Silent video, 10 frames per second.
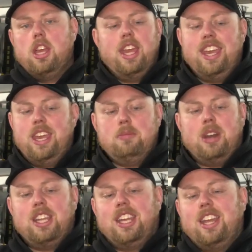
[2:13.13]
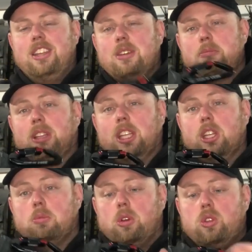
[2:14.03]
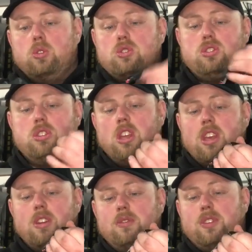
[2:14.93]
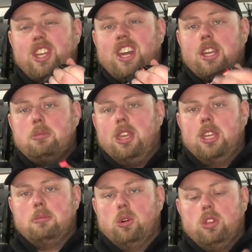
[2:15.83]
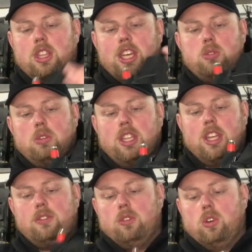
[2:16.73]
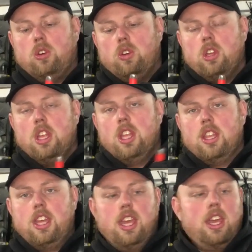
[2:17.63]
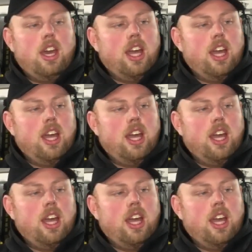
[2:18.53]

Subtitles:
and again, 1,000,001 uses for a carabiner, but that's what that's for there.